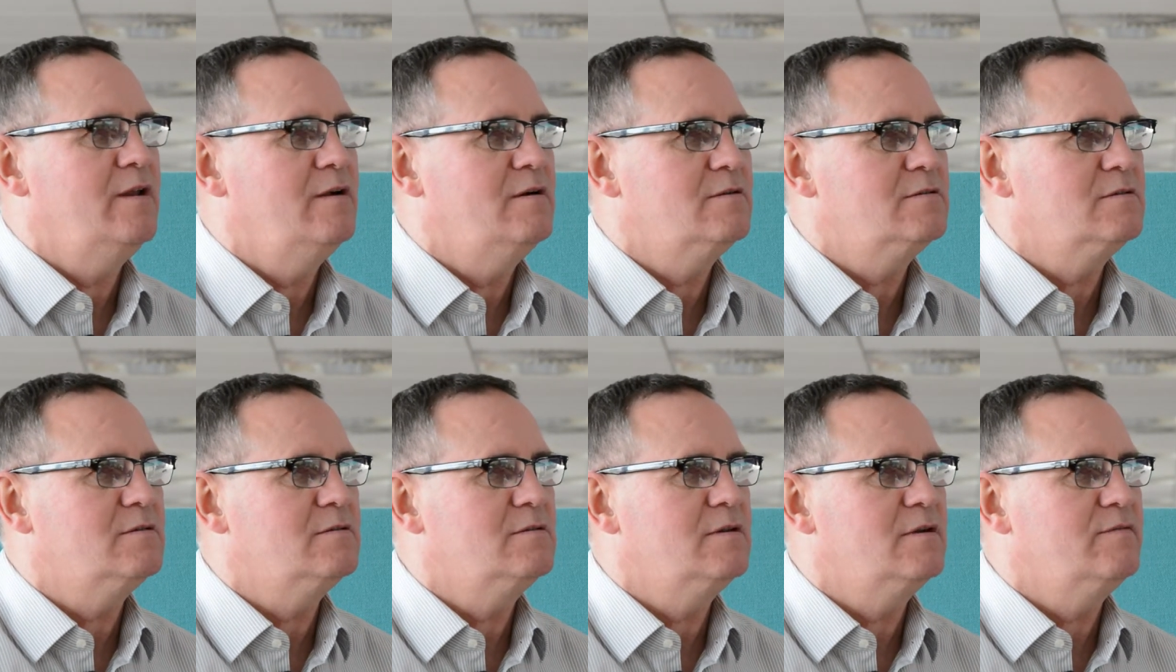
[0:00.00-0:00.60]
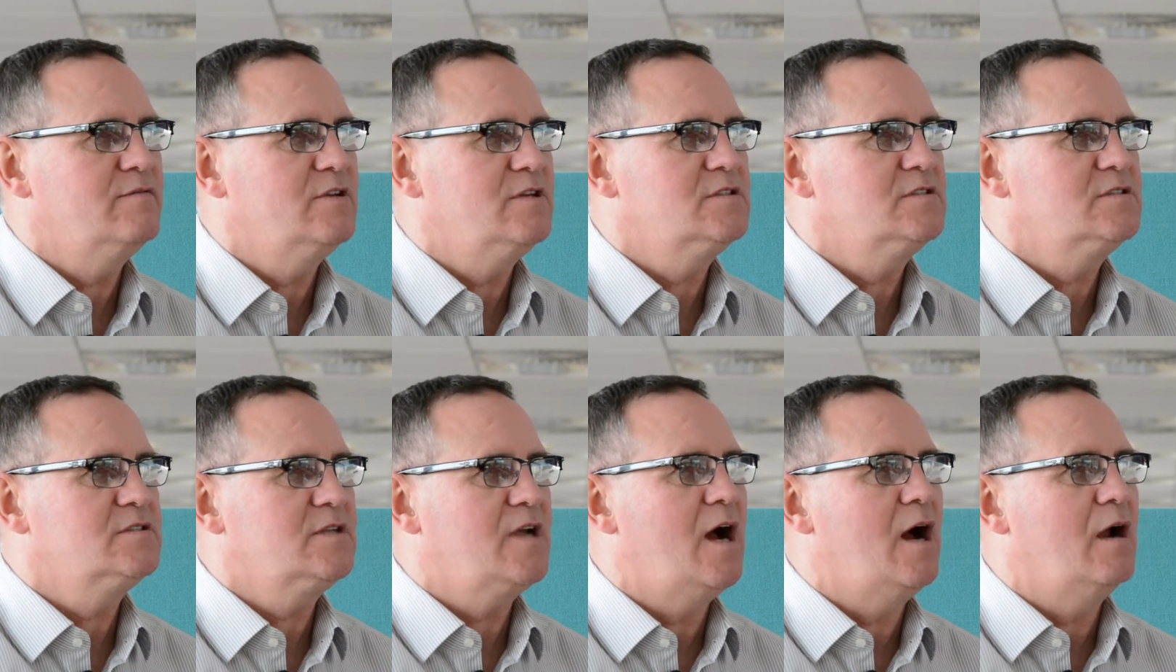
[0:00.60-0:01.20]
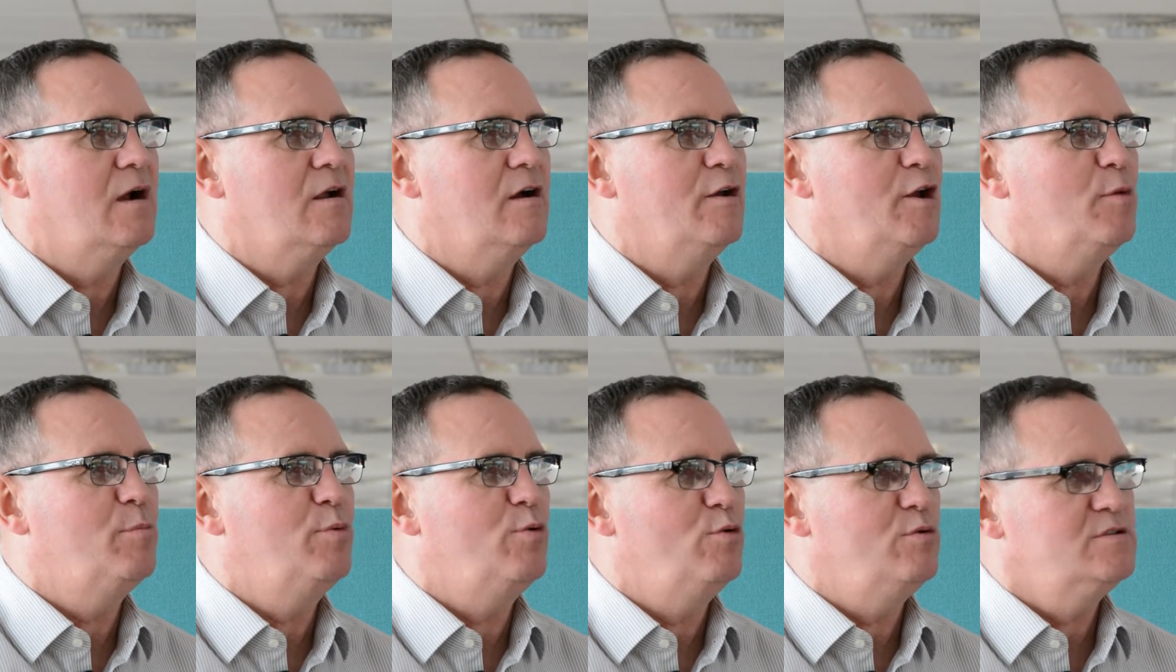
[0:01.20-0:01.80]
You know, I don't have this scattergun
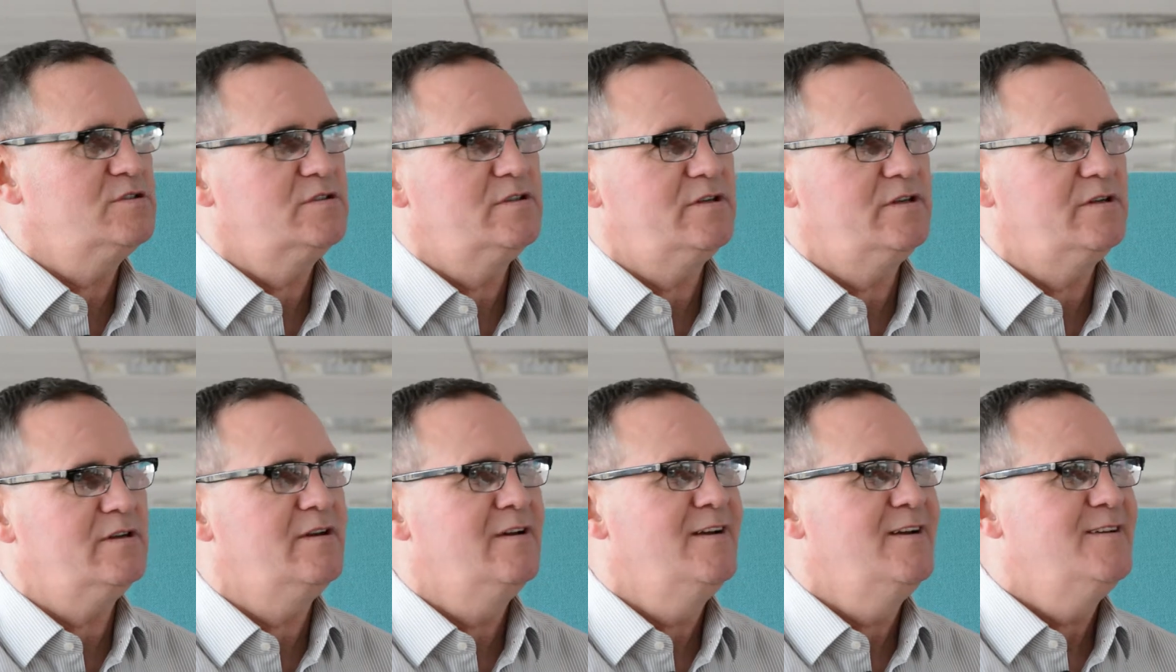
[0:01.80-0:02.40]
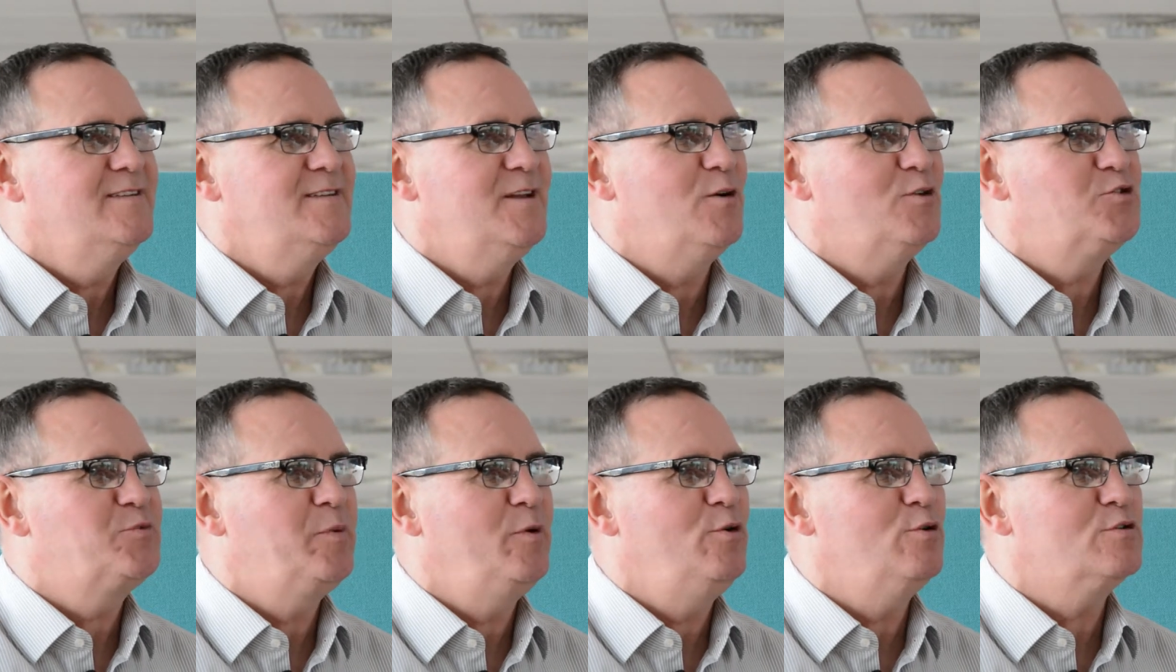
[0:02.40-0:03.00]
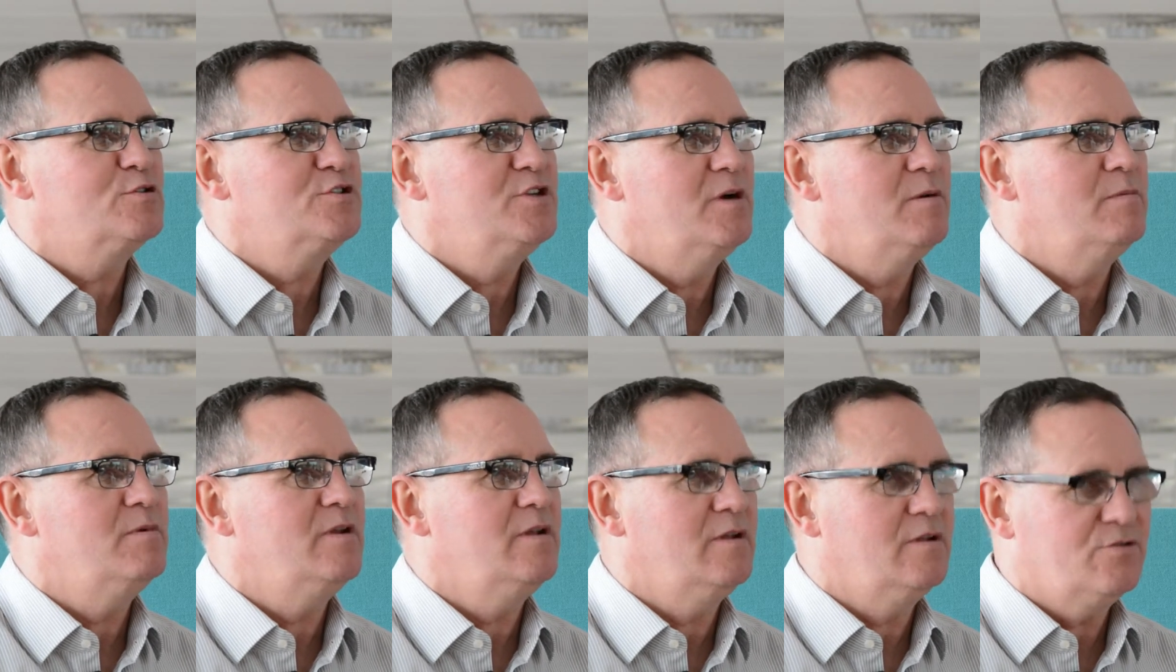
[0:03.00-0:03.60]
approach to the
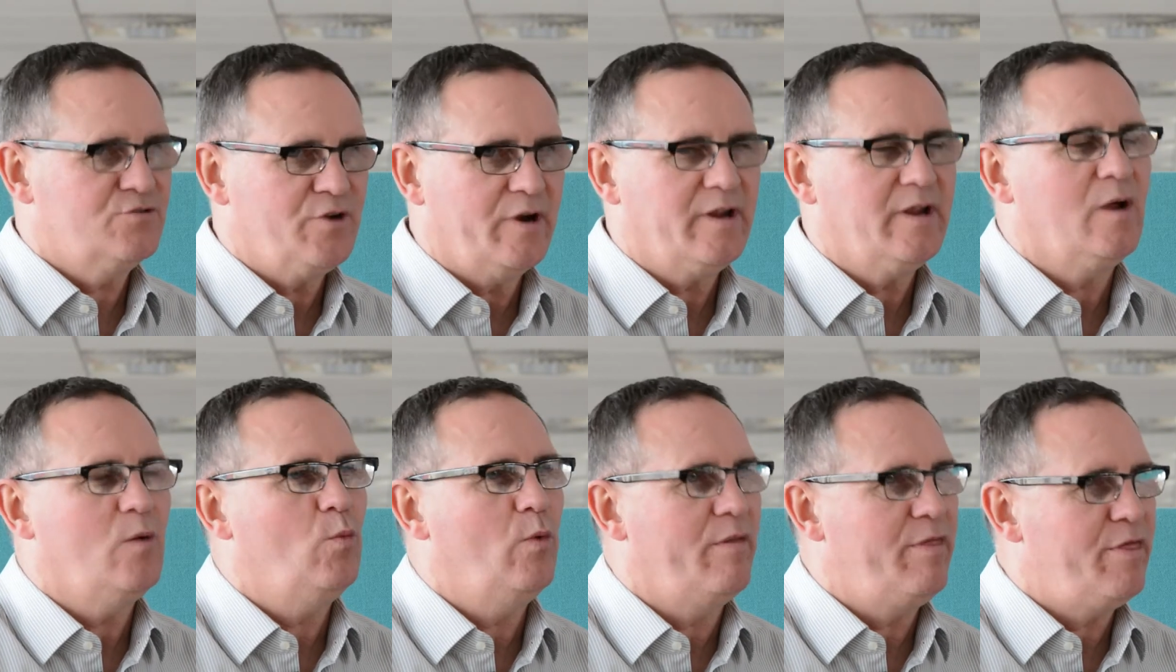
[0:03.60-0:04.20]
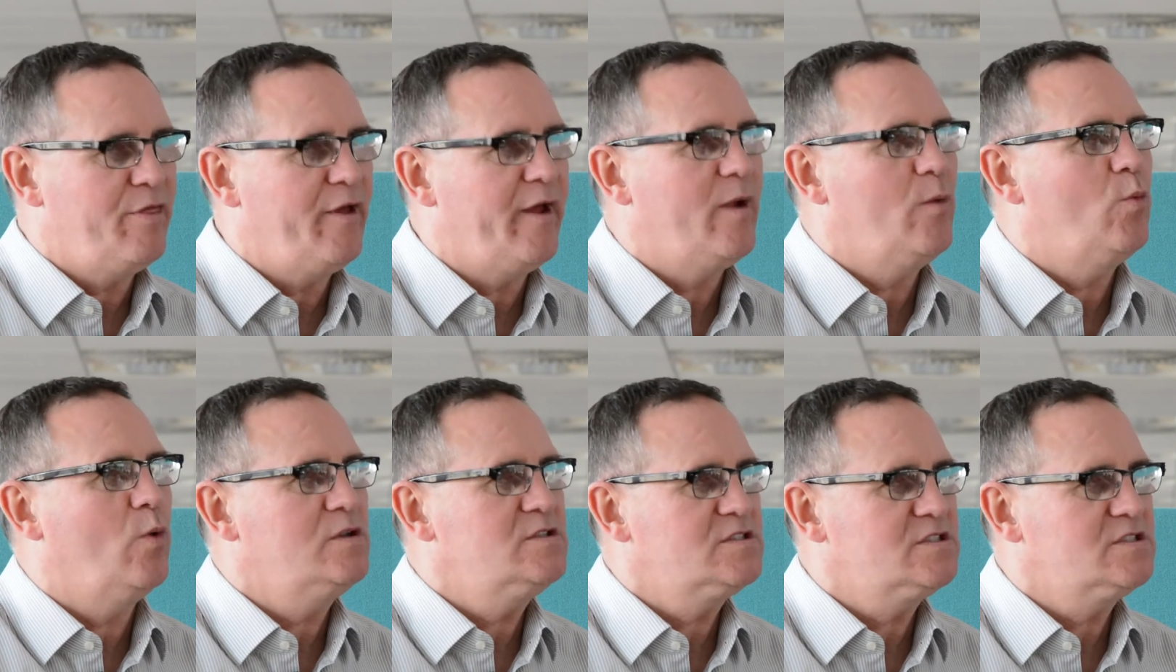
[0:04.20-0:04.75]
entrepreneurship. Try and get one thing, one